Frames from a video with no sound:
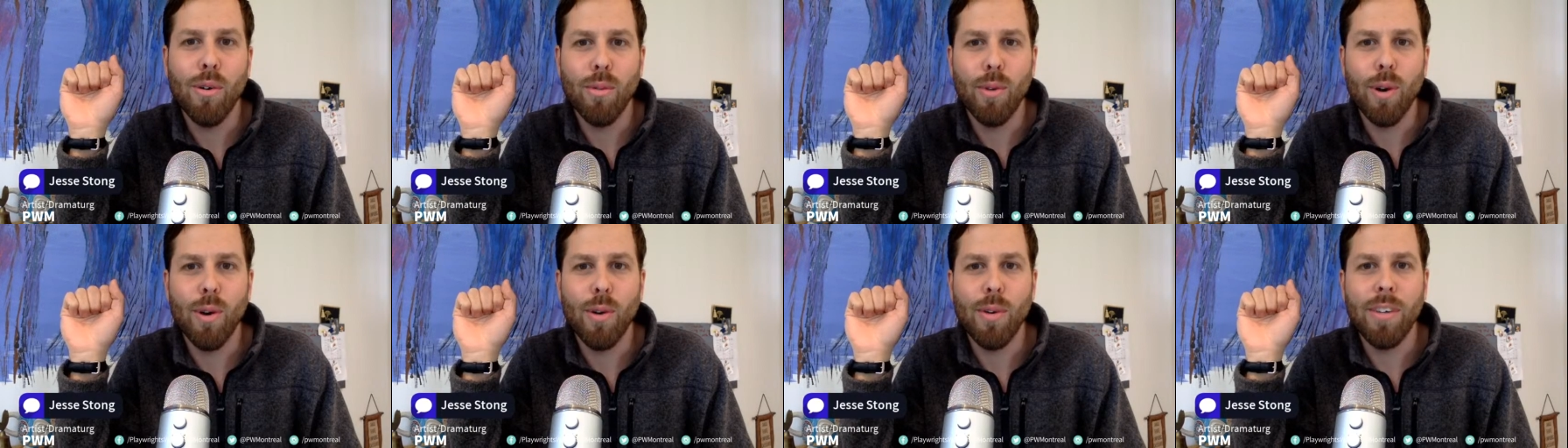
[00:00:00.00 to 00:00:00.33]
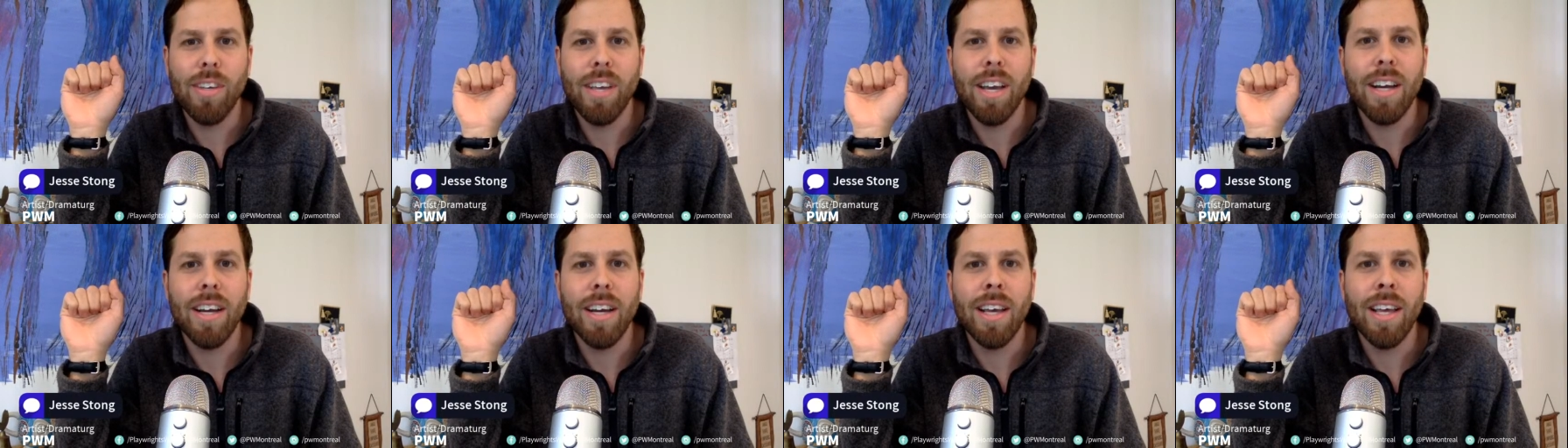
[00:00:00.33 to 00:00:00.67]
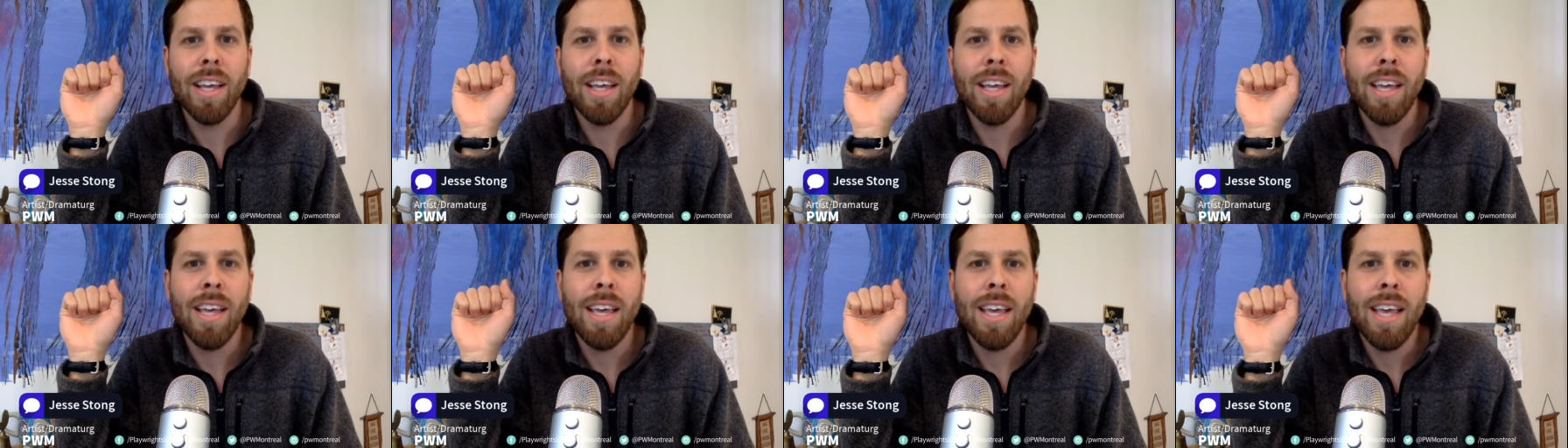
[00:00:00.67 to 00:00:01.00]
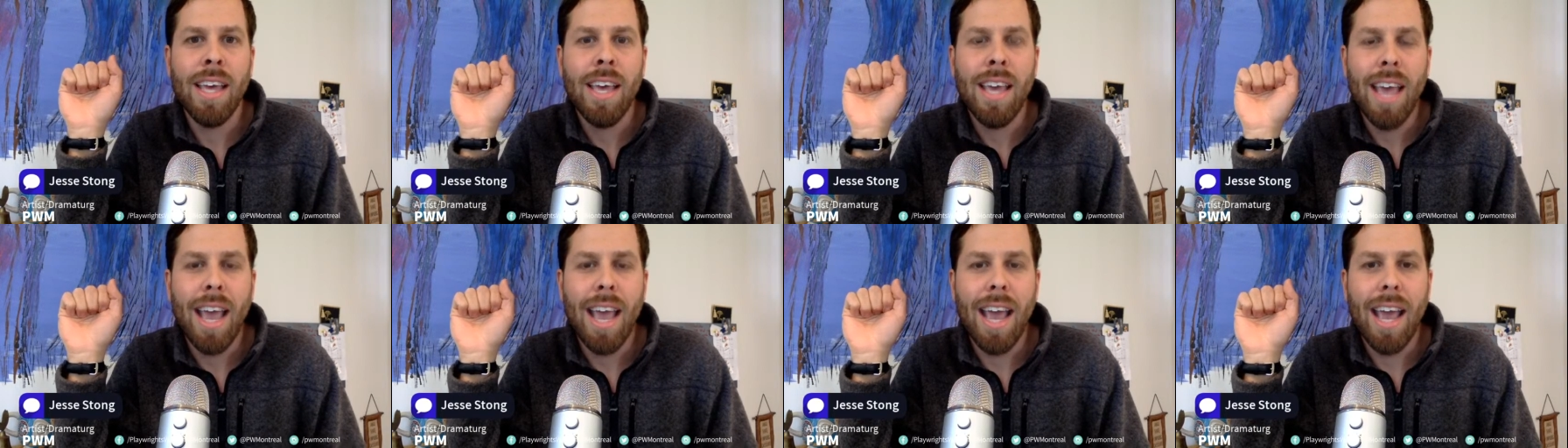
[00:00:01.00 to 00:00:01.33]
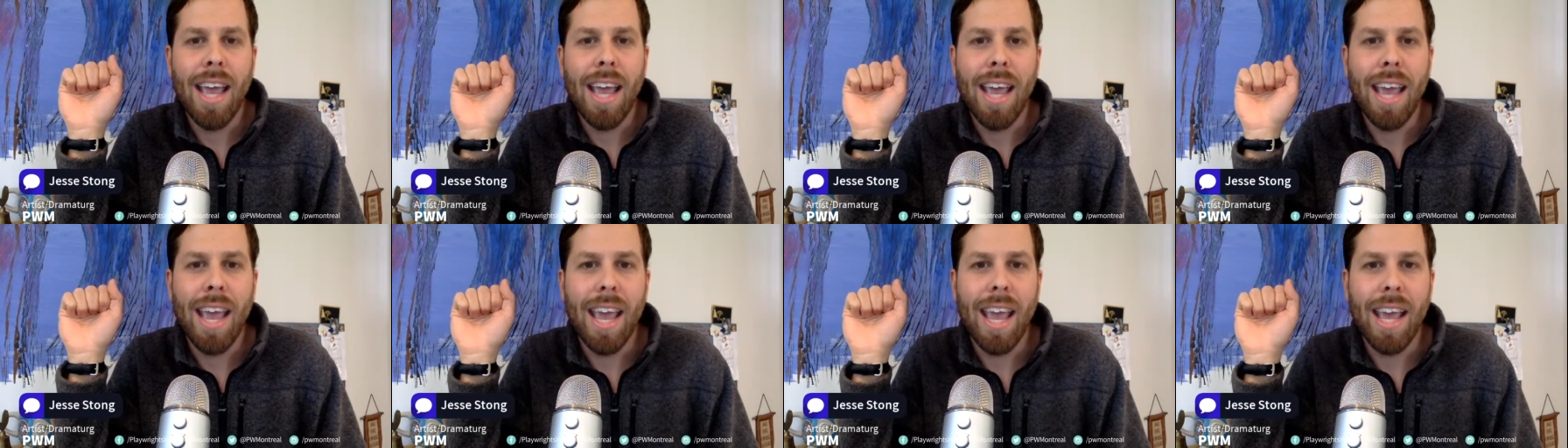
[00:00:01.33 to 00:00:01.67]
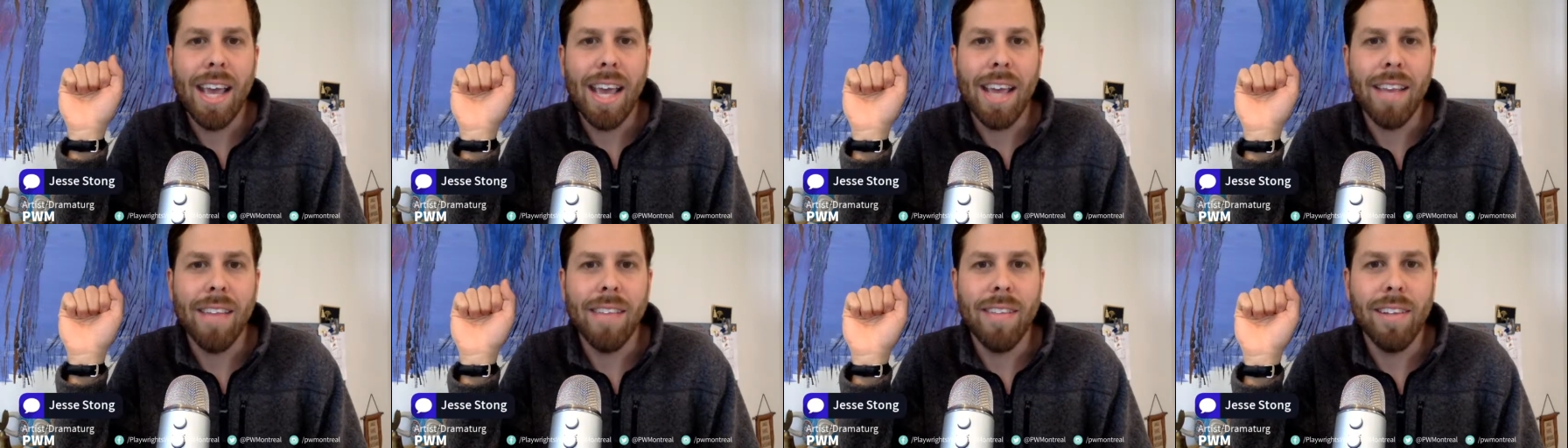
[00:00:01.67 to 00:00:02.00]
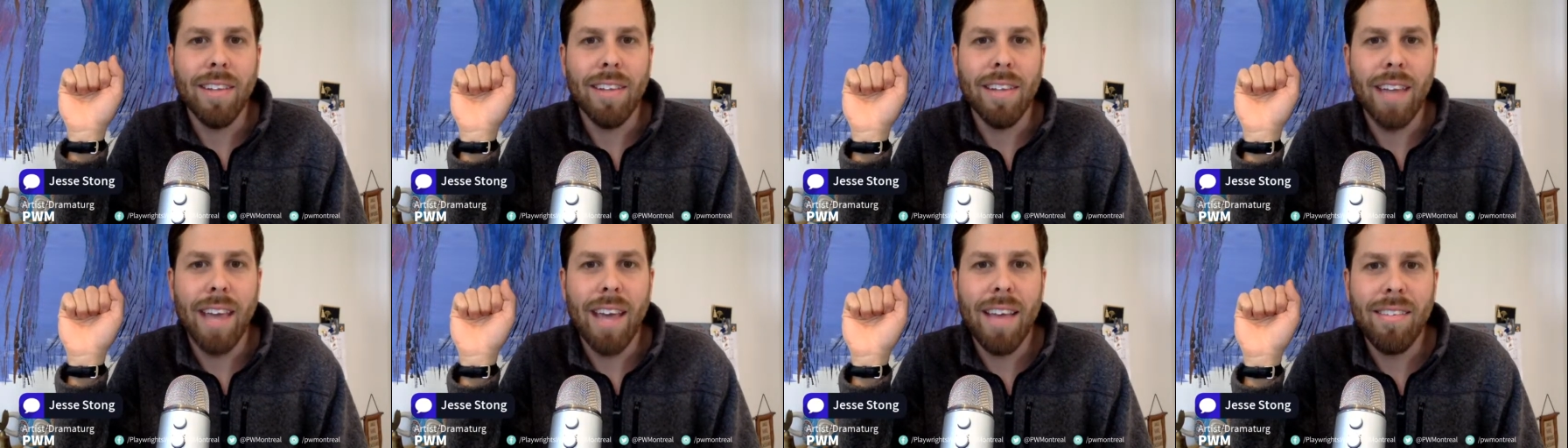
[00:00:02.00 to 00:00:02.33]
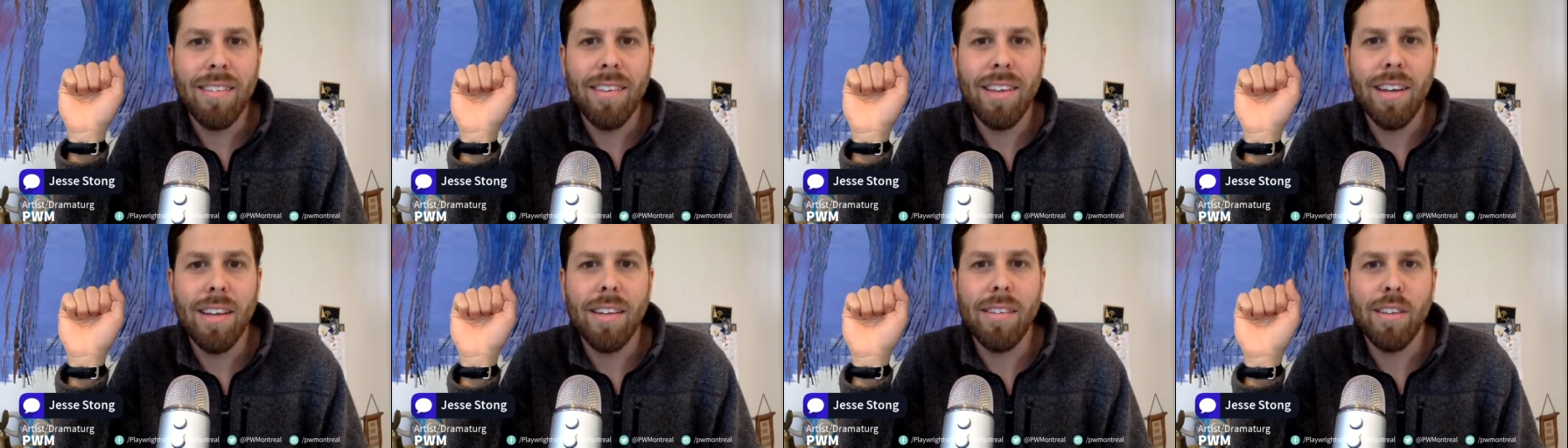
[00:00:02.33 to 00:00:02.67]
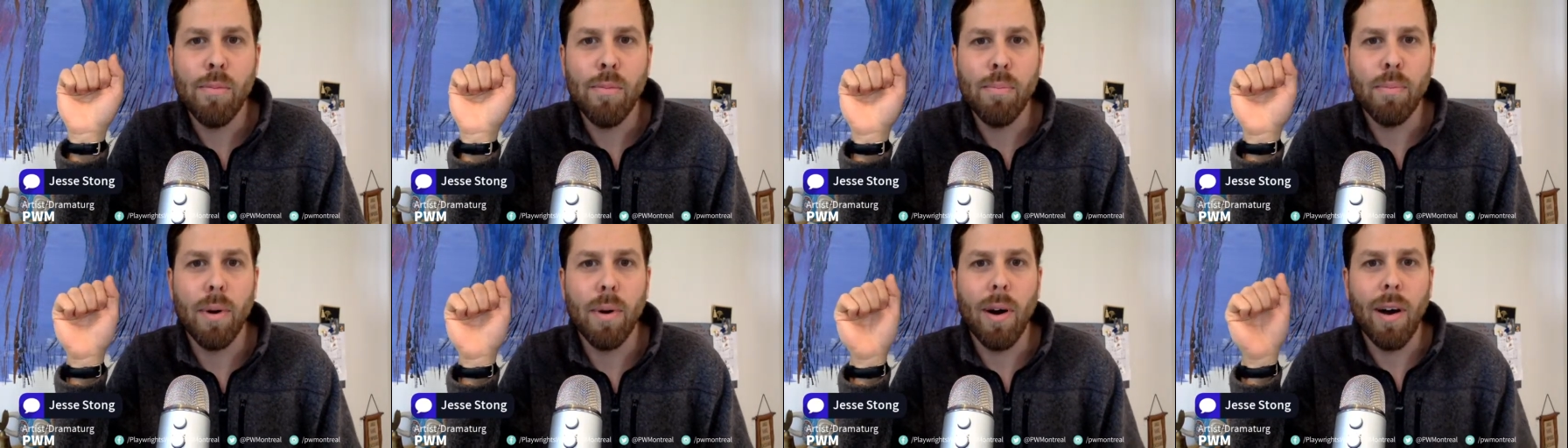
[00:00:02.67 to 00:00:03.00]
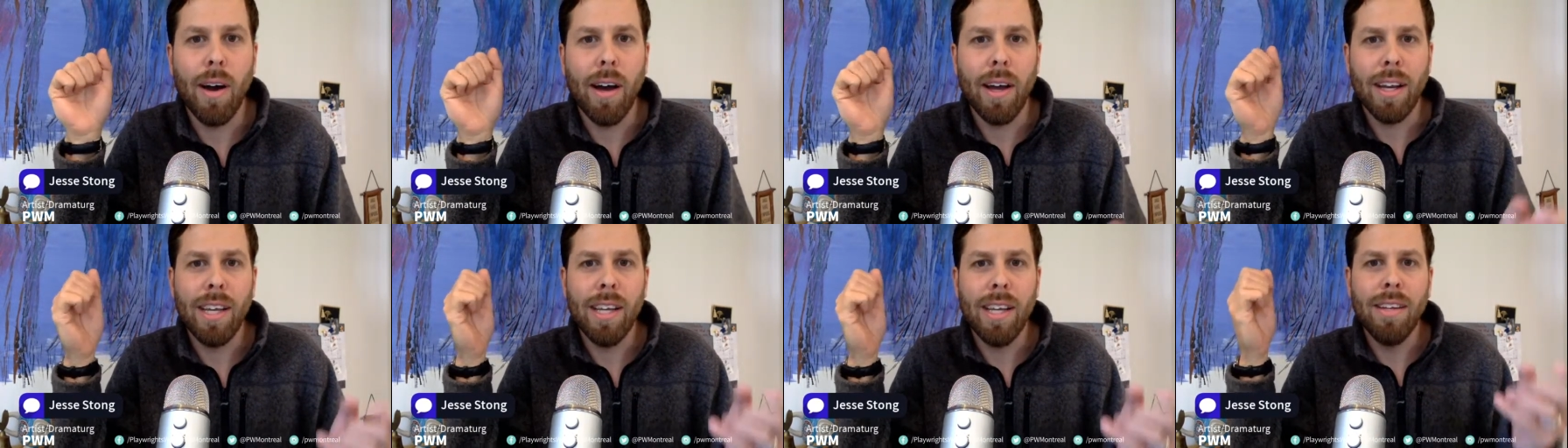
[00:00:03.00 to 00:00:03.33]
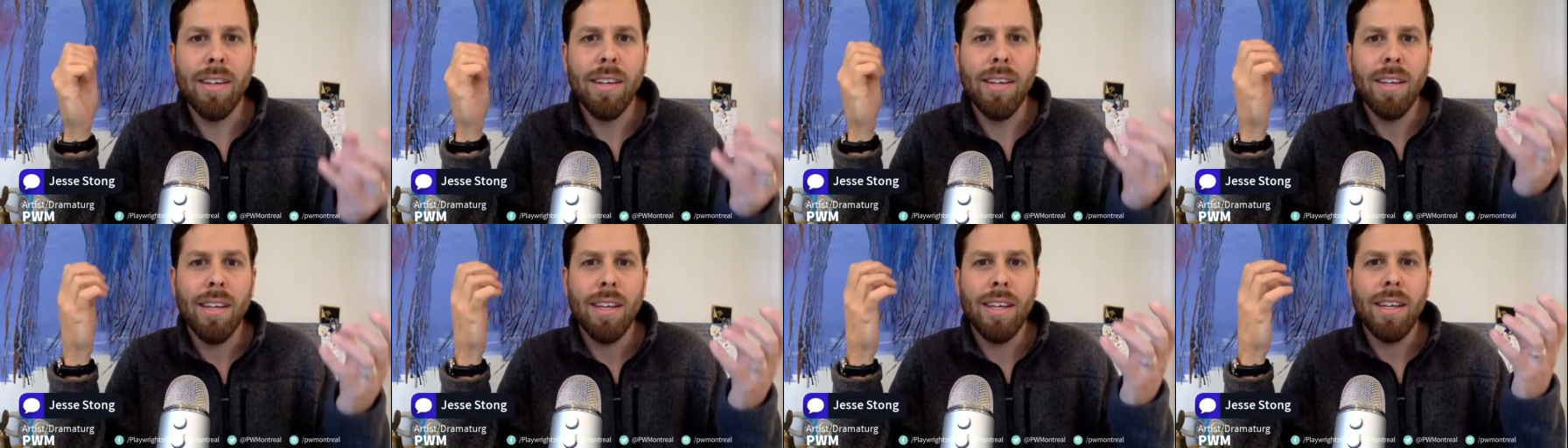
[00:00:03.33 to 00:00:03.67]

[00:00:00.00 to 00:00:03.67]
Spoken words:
wrote Jung. And the less it is embodied